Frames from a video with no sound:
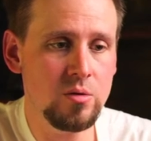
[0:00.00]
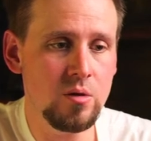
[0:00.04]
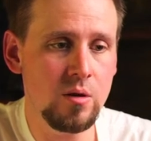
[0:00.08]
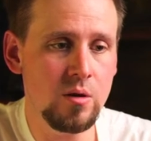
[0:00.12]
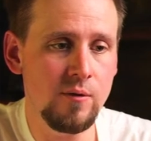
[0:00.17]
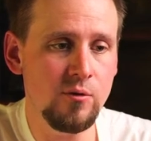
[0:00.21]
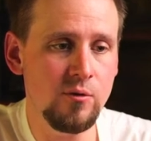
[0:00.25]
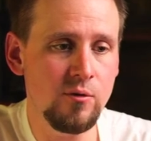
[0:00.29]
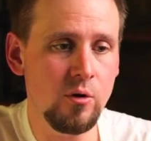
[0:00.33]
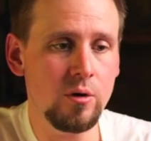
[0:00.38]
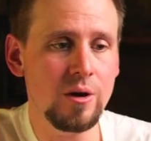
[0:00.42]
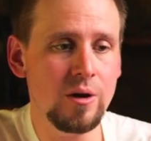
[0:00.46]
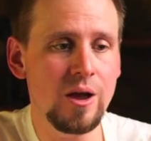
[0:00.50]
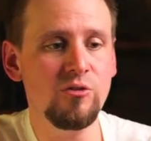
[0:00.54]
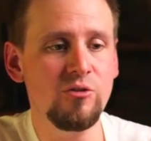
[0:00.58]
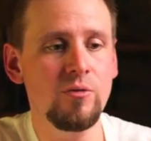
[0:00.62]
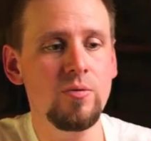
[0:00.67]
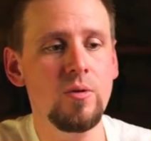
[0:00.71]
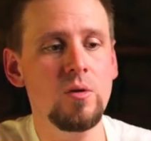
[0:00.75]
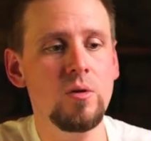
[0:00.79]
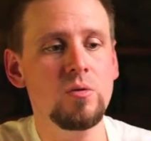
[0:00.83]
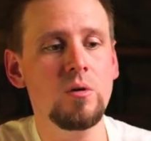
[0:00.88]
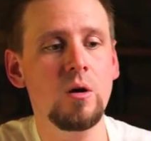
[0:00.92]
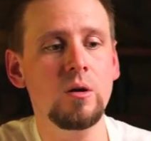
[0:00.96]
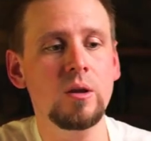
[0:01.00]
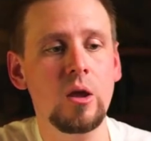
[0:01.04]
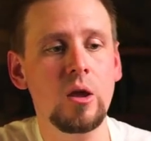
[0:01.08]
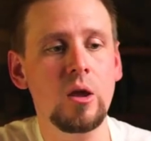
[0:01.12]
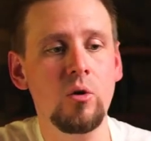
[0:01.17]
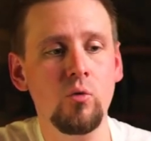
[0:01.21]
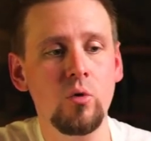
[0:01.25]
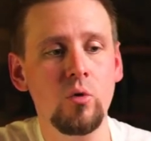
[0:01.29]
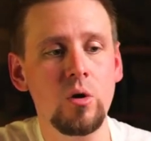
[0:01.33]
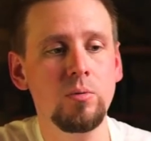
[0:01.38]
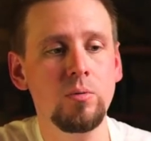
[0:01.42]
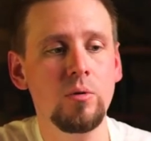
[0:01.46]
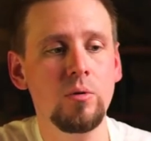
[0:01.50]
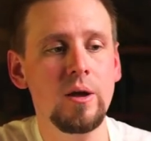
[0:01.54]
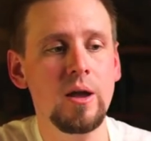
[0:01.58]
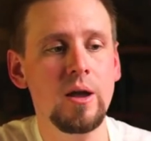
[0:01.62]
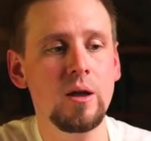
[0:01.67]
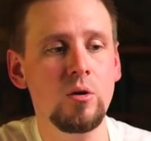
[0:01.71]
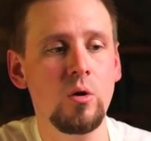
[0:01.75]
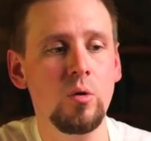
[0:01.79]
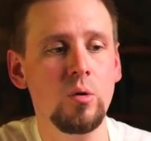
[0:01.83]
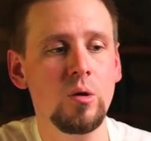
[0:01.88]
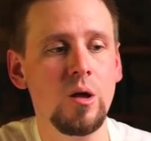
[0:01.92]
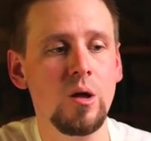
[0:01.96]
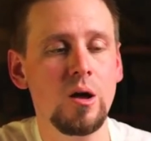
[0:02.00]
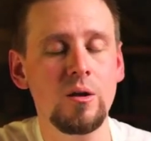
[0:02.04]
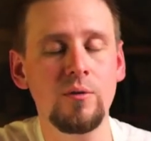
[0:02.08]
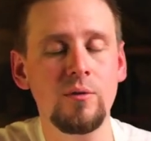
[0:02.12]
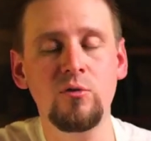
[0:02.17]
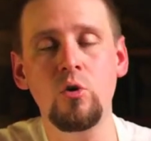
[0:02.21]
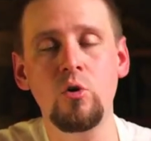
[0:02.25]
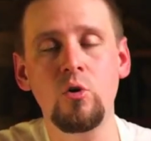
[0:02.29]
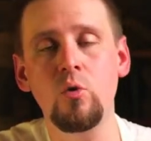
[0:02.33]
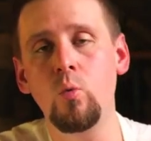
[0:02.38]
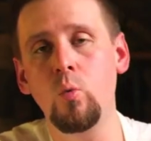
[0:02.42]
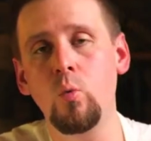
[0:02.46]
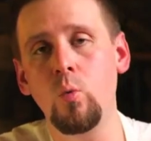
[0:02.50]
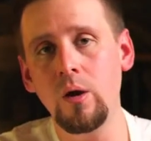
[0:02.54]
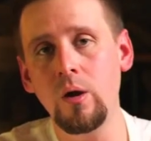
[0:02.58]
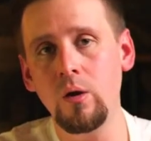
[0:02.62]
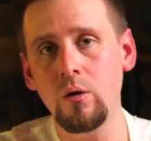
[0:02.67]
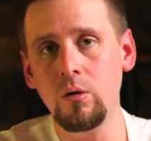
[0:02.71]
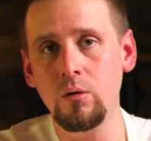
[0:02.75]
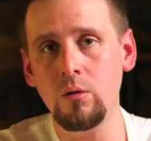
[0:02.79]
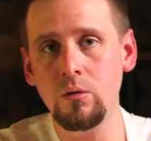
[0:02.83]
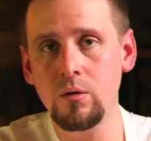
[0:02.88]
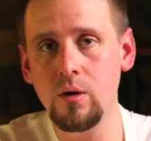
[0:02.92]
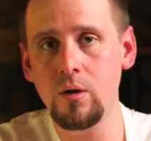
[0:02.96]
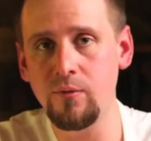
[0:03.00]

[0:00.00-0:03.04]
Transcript: and if you're catching this on a replay, I know a lot of you will.